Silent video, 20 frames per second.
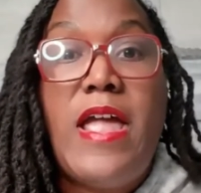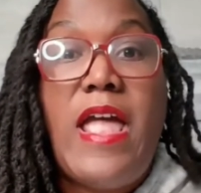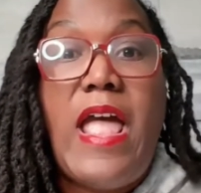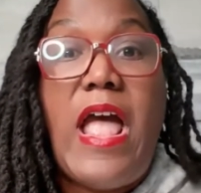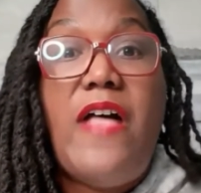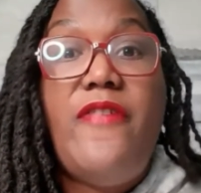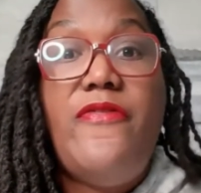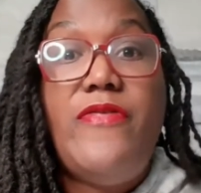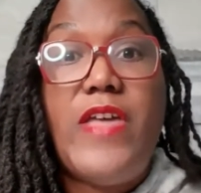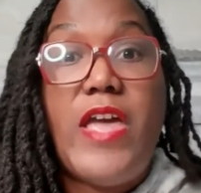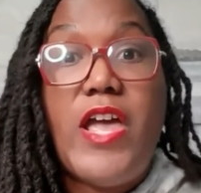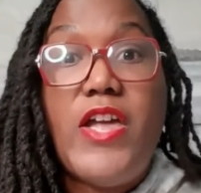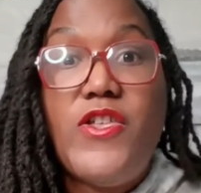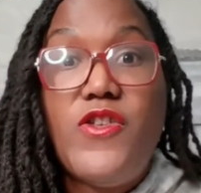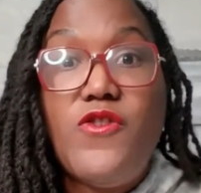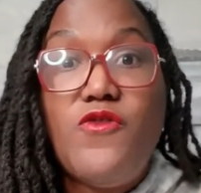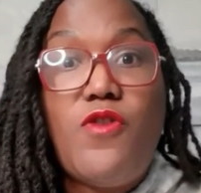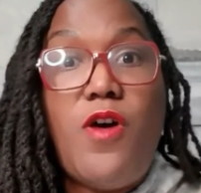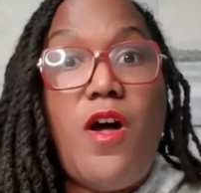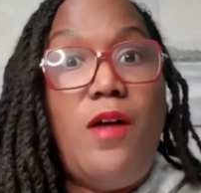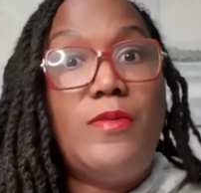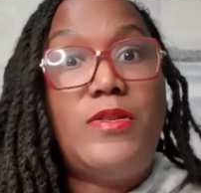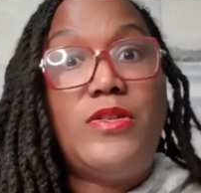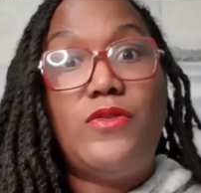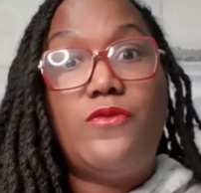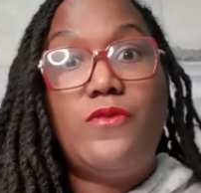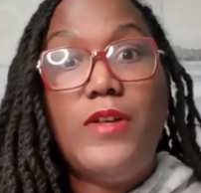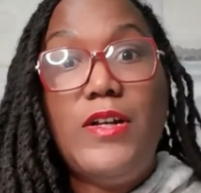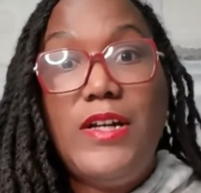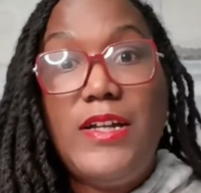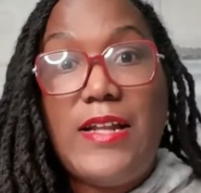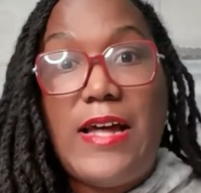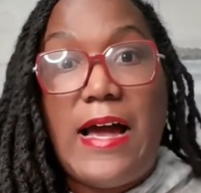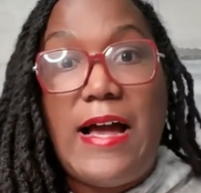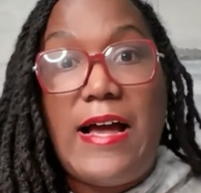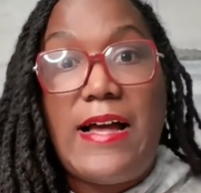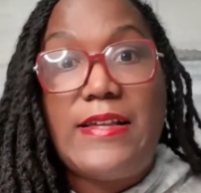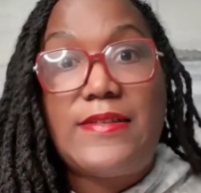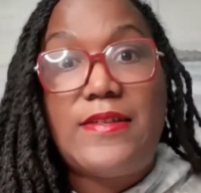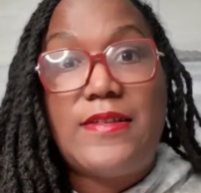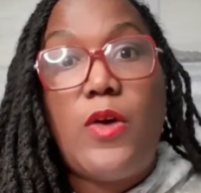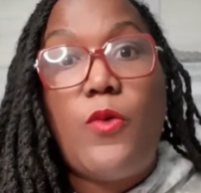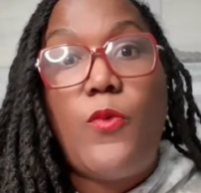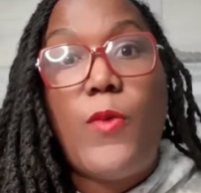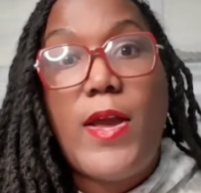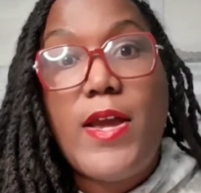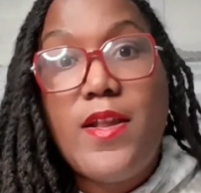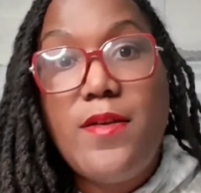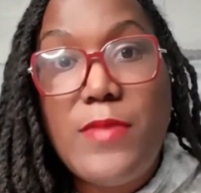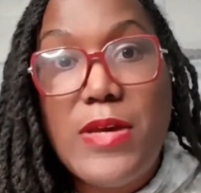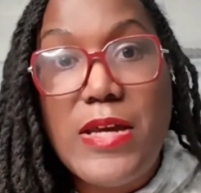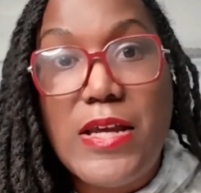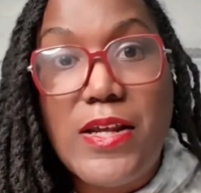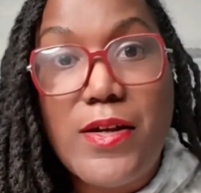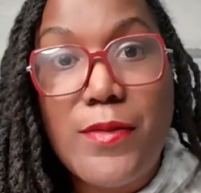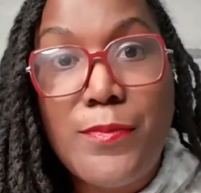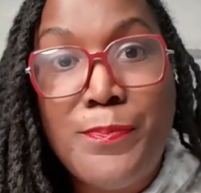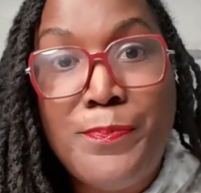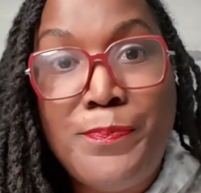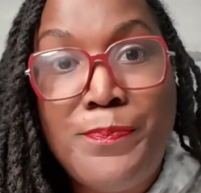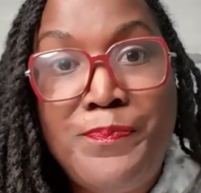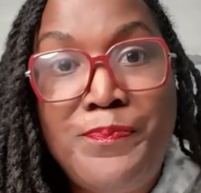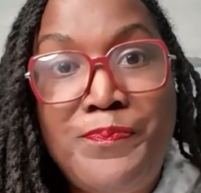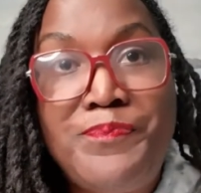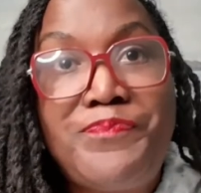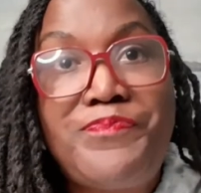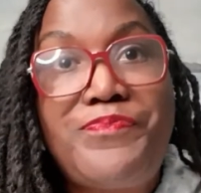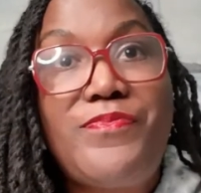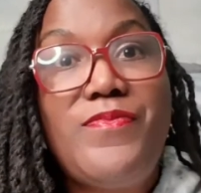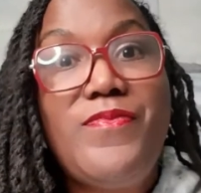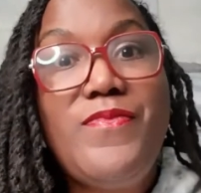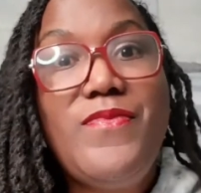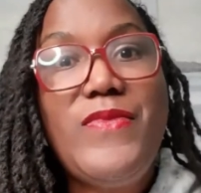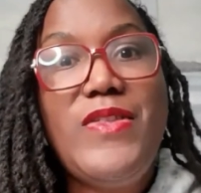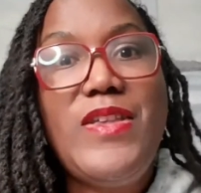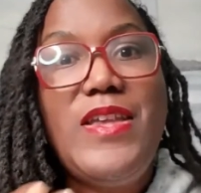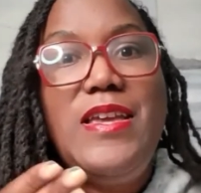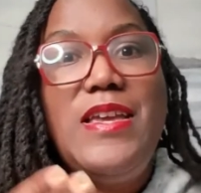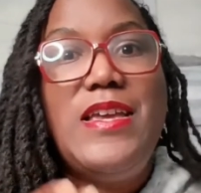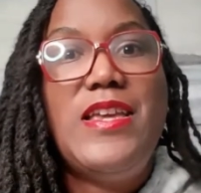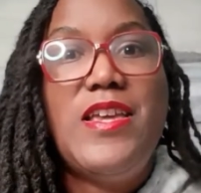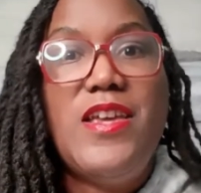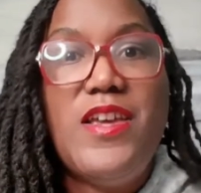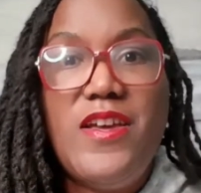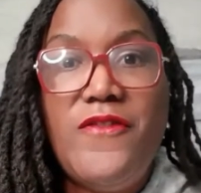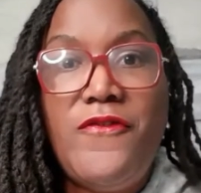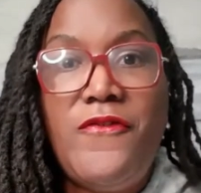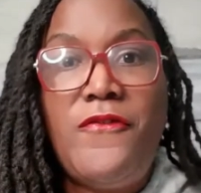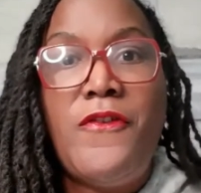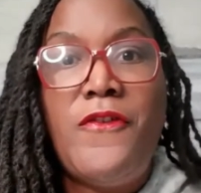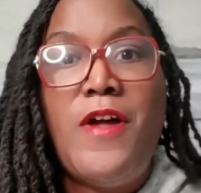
And then you come to realize, like, wait a minute, if